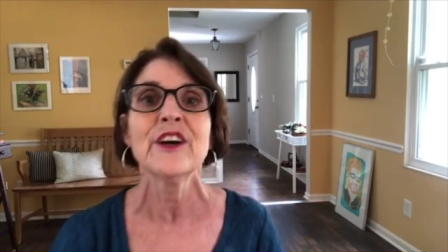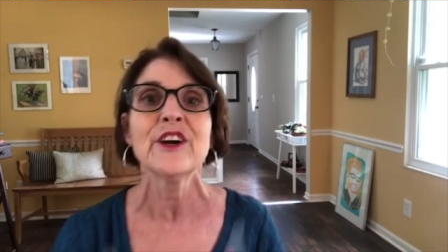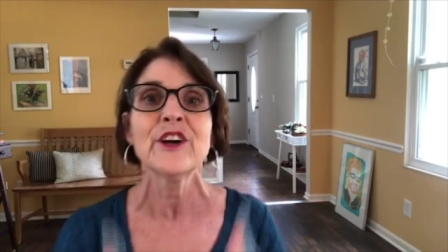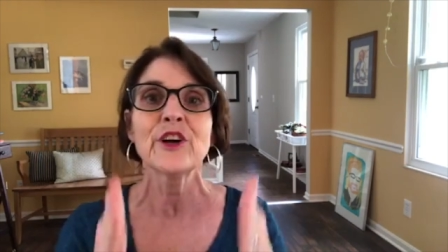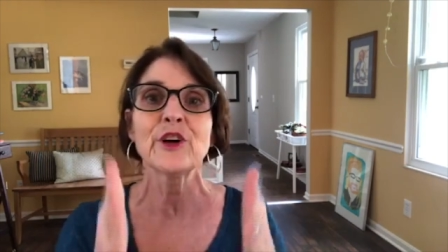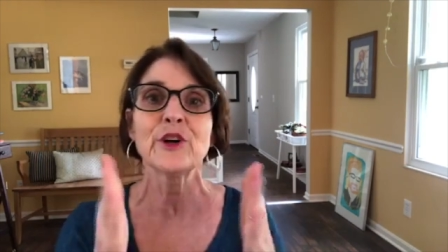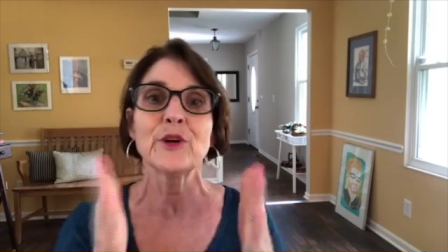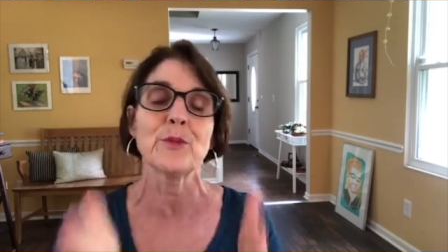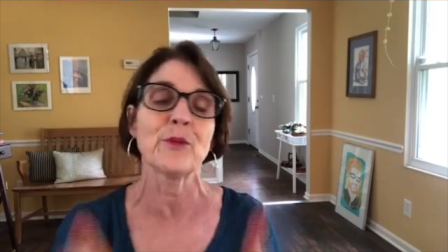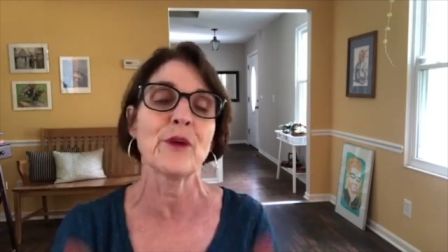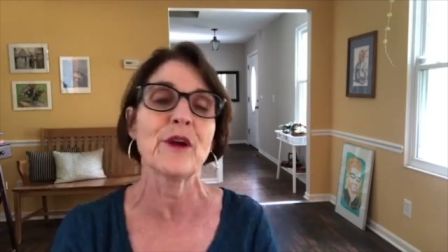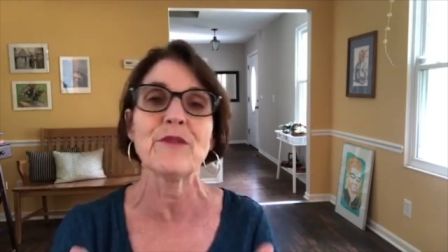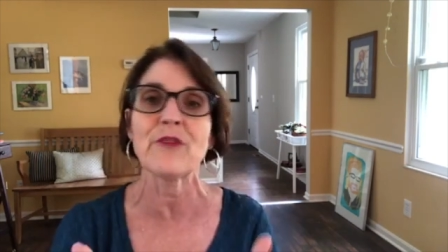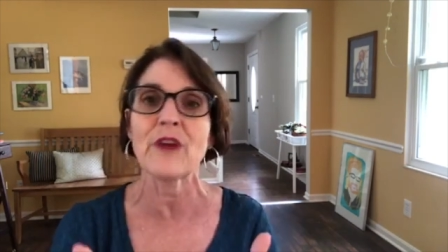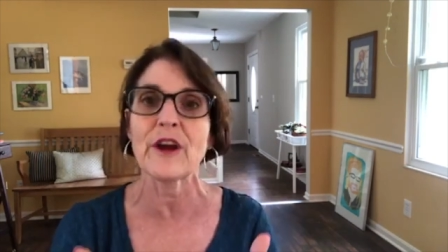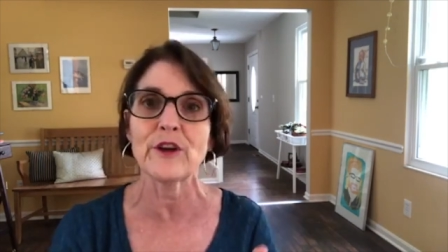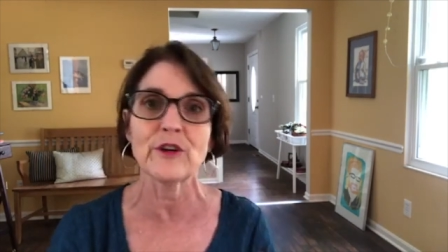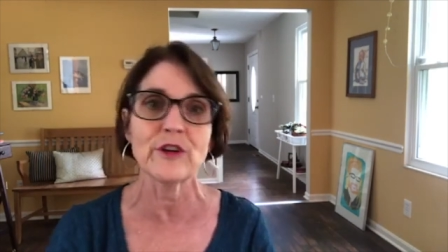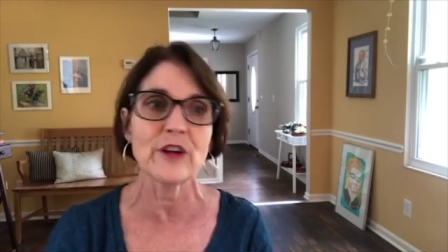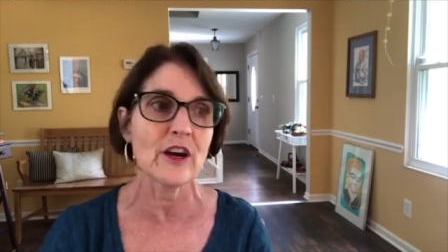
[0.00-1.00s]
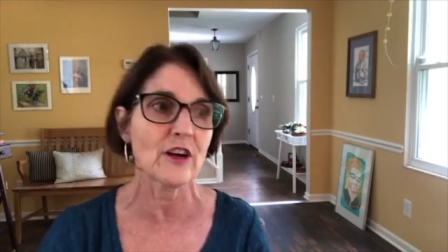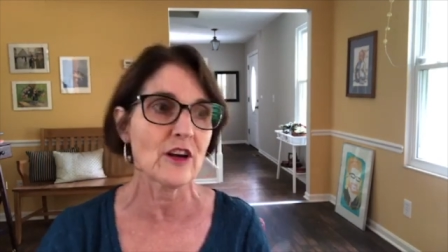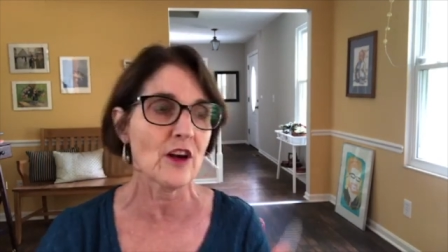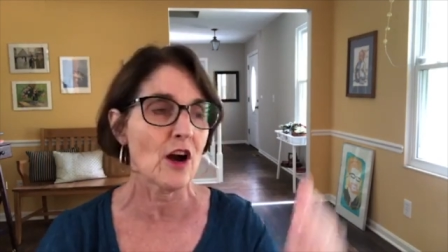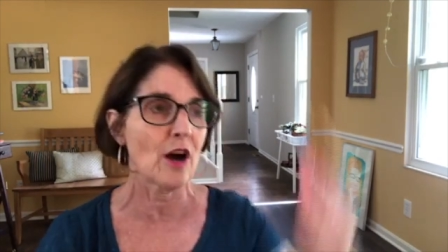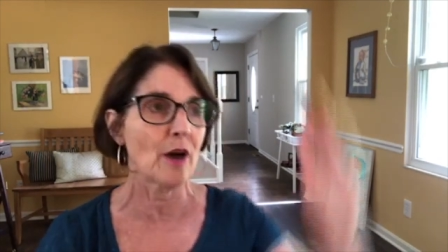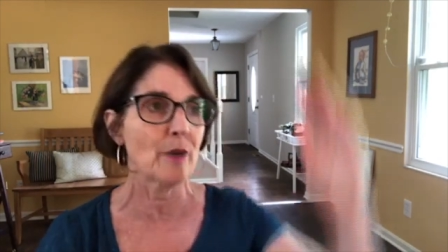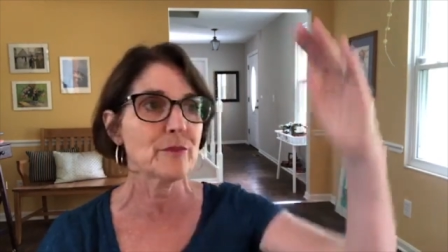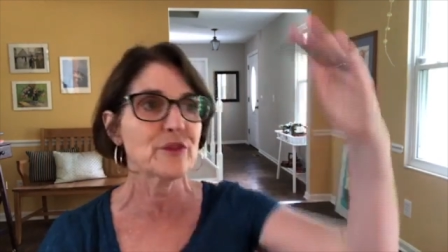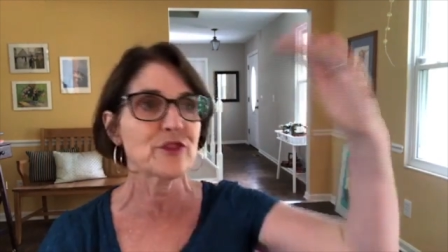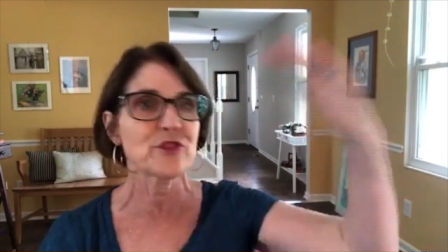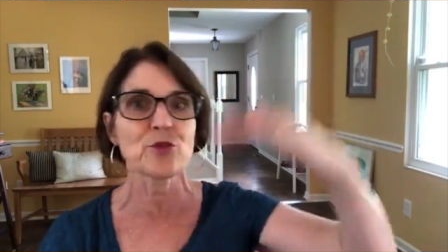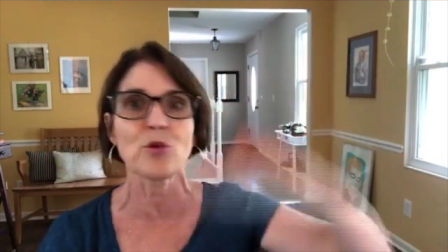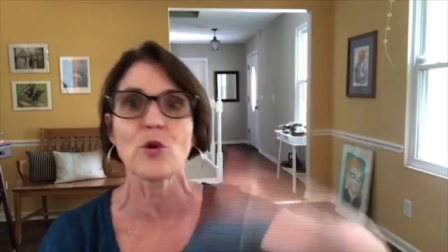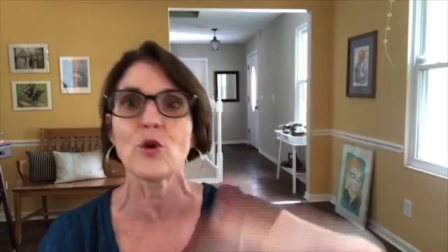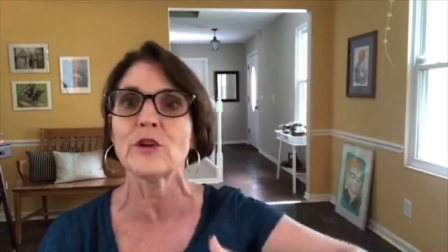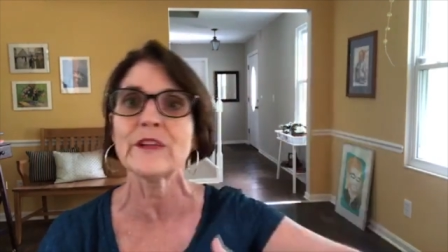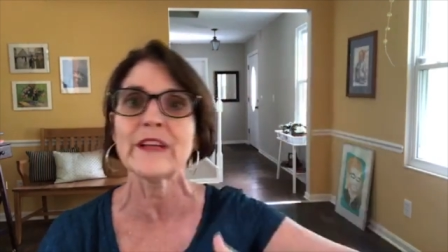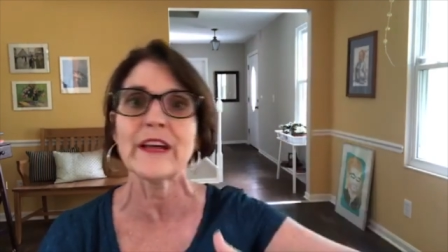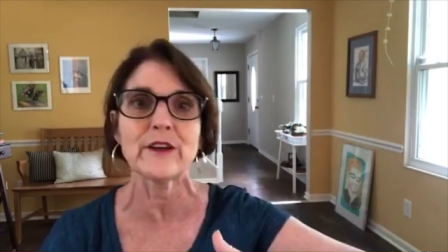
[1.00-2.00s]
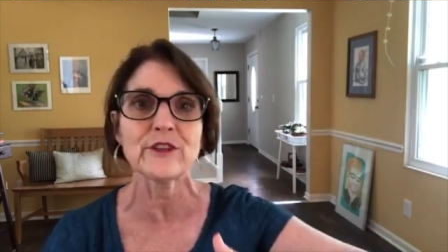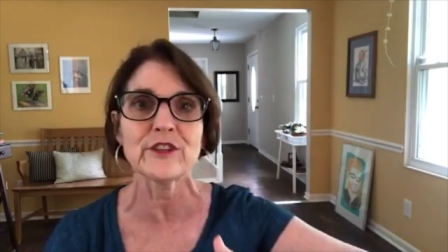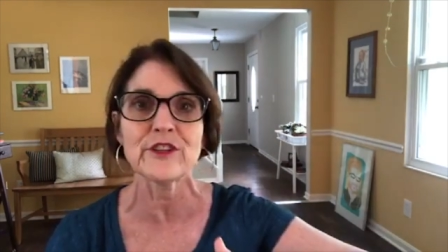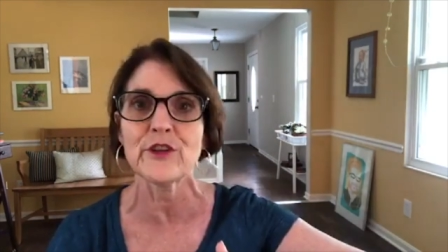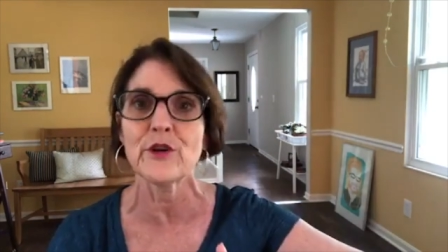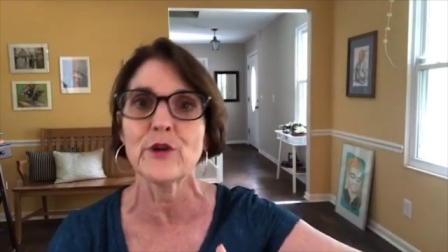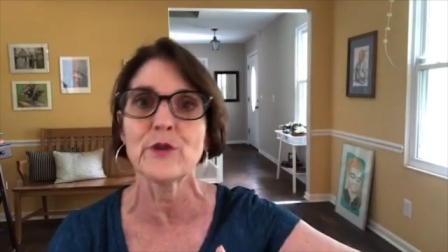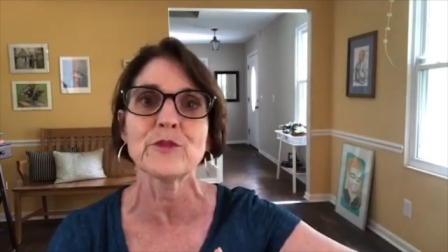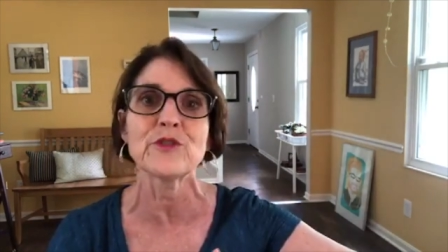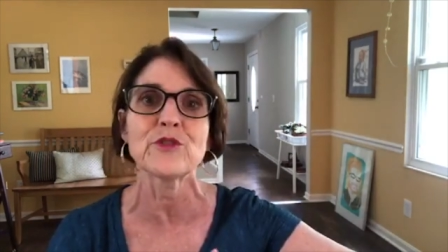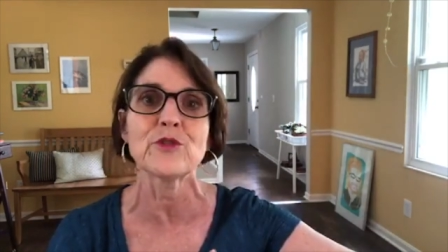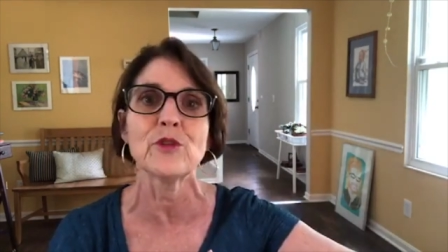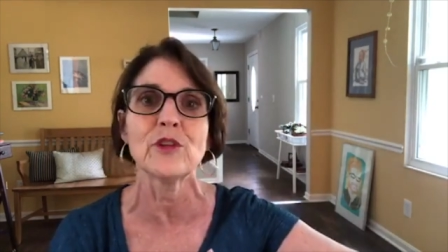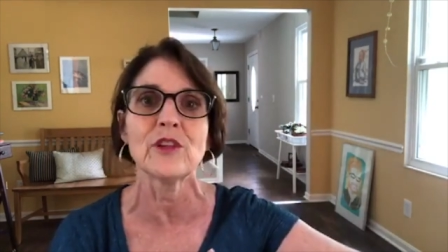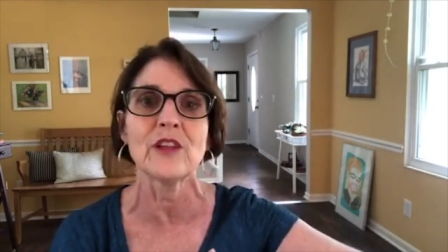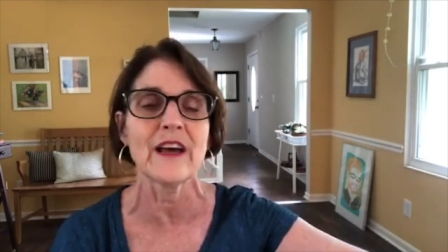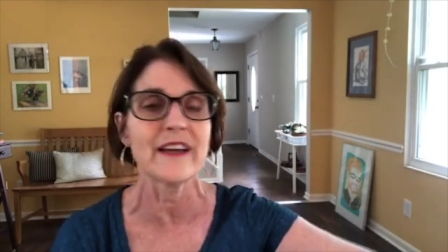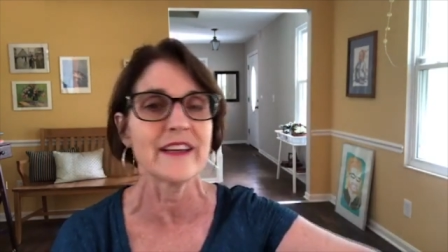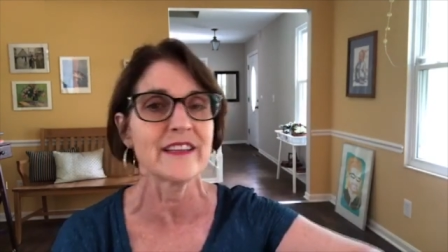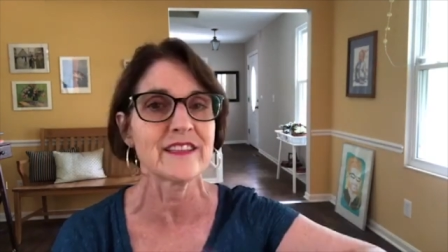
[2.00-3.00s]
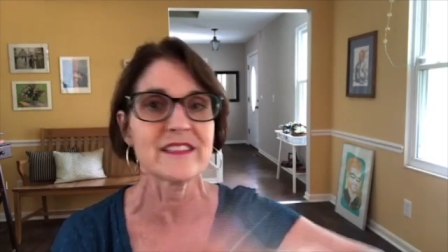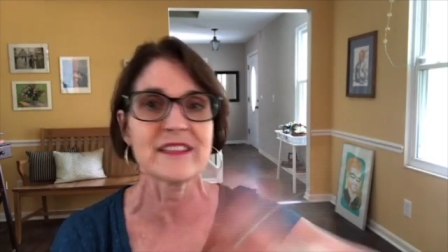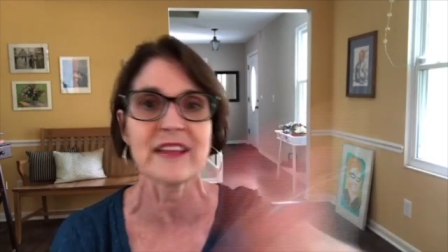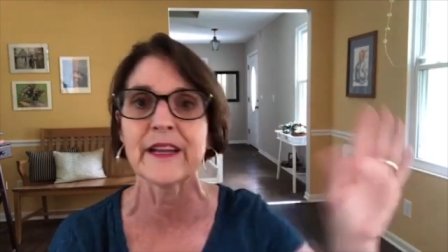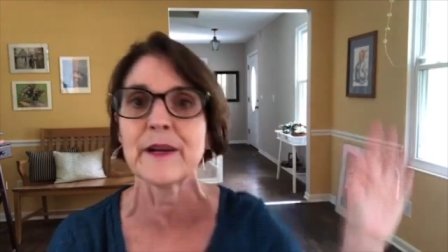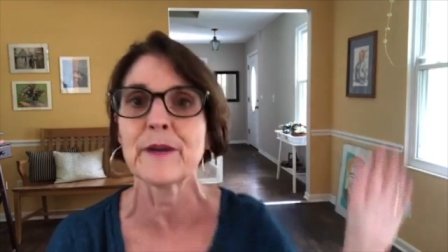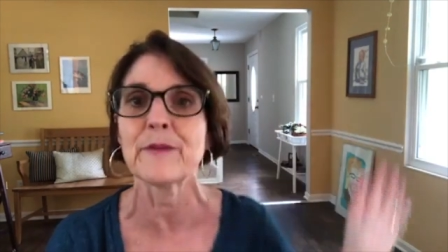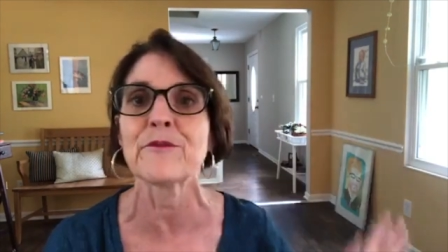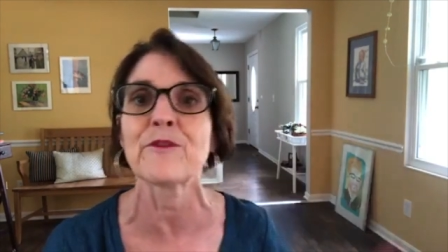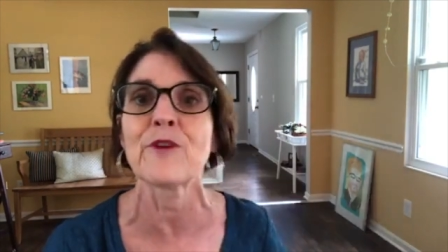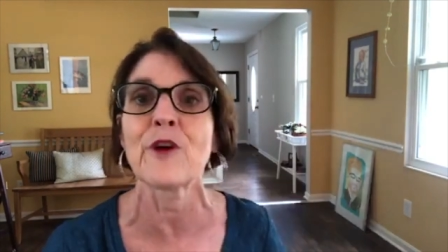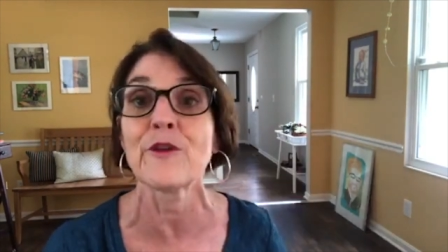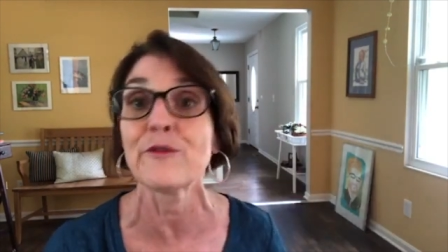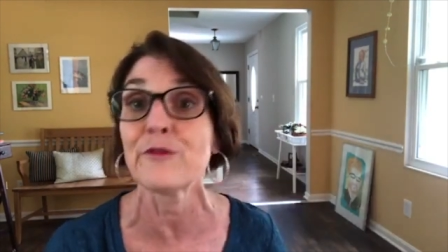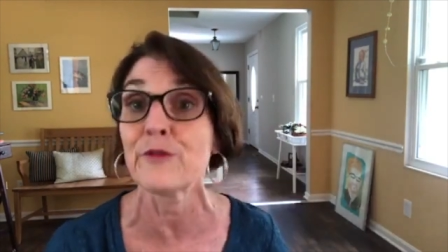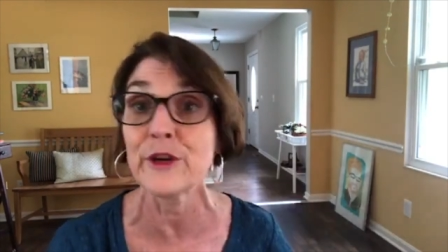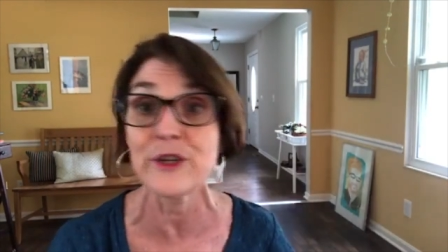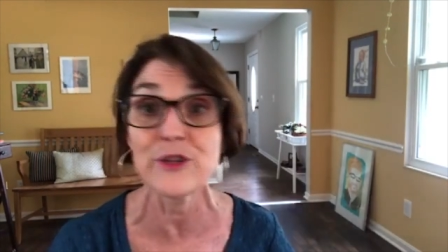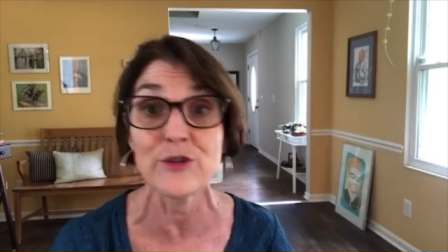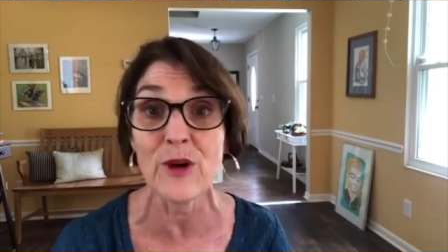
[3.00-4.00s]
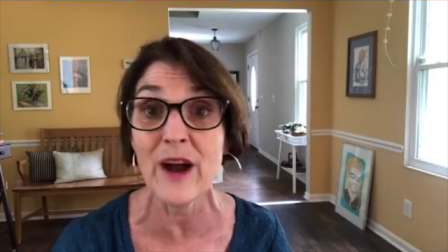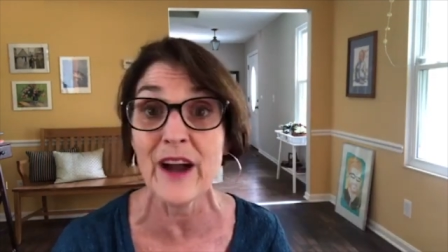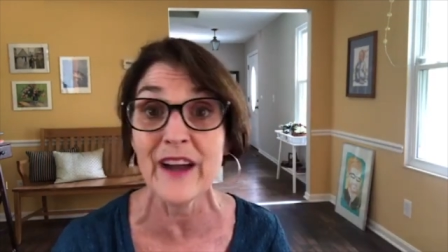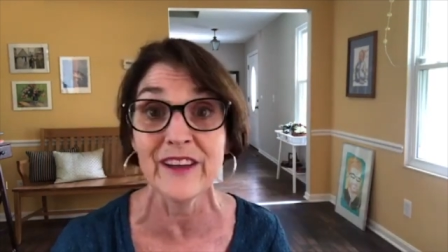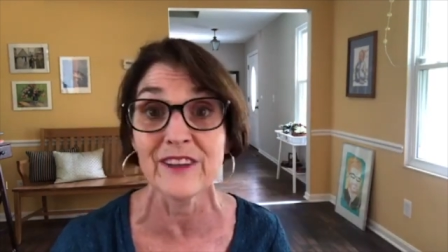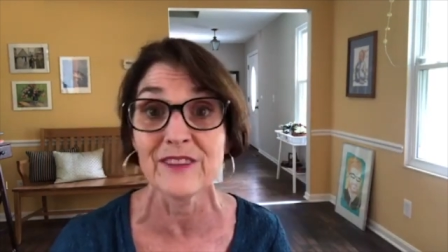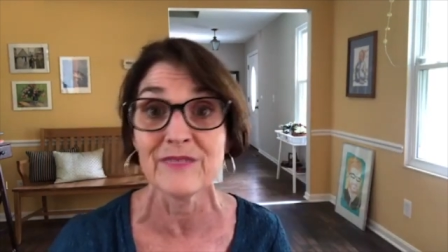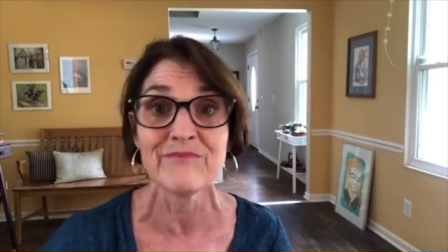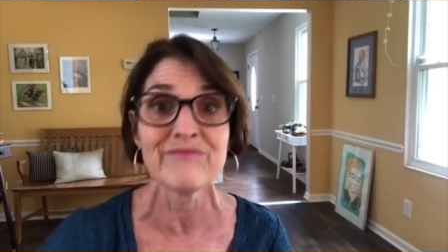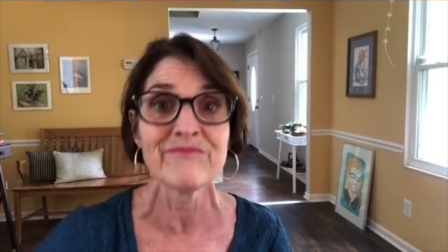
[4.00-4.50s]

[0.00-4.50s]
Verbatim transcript: go to BraveWriter.com, scroll down to the Homeschool Alliance, sign up for our free trial.